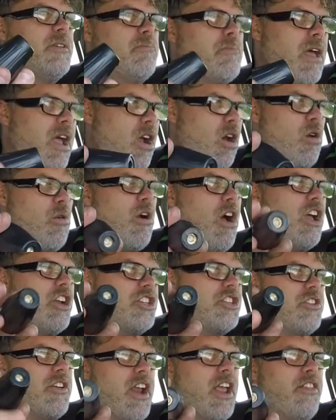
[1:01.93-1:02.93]
power
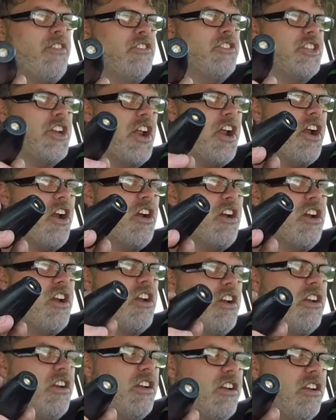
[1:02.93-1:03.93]
washer ends there
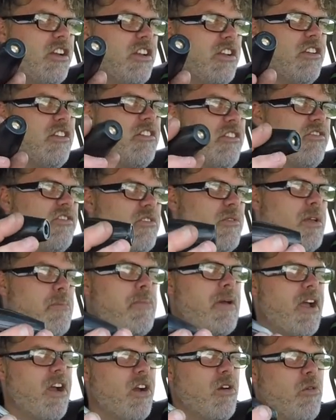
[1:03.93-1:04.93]
for my
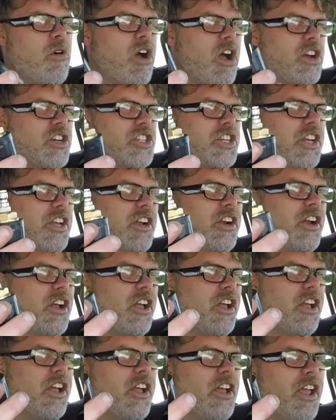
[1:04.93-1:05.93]
power washer,
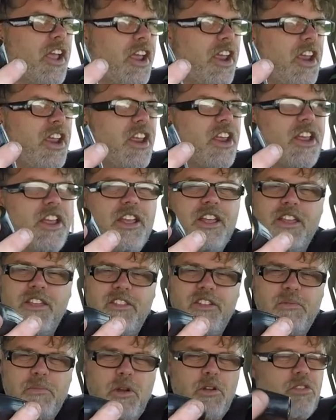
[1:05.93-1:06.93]
eh?
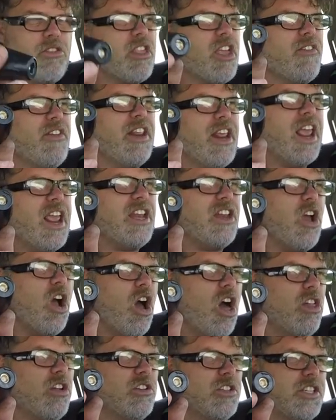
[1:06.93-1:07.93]
They're about
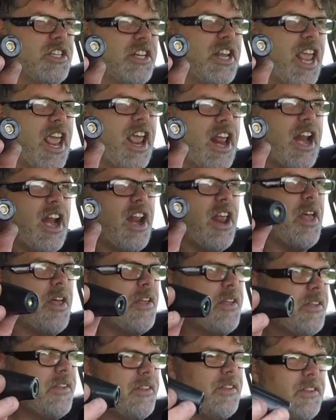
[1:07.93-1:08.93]
$78 in
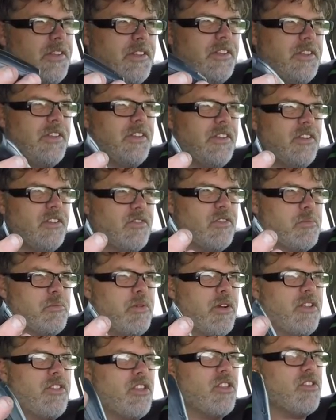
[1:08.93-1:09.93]
Canada from
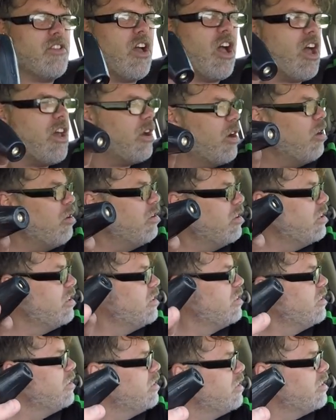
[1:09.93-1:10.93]
Princess Auto.
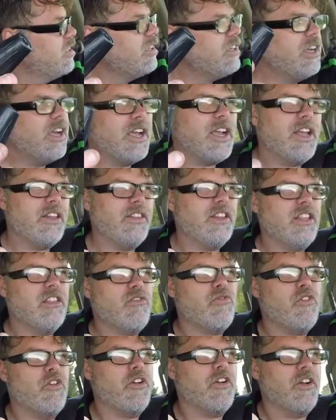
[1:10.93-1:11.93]
Got
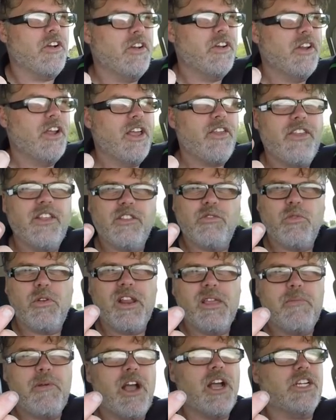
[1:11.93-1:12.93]
this for I think
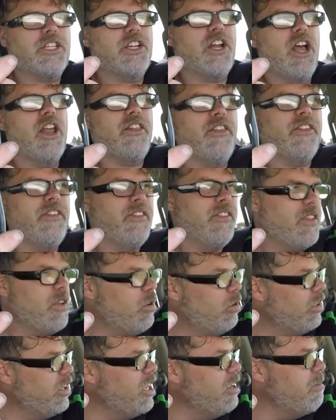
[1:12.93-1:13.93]
20 bucks on the
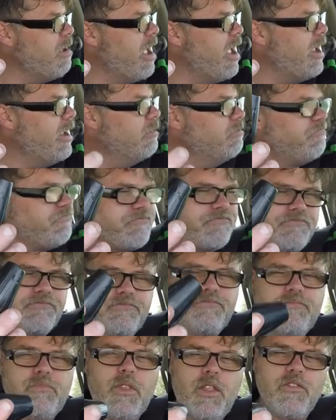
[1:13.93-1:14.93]
old eBay
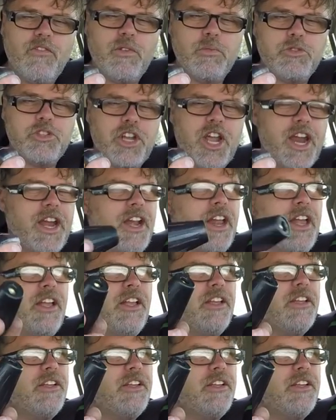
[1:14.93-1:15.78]
from China.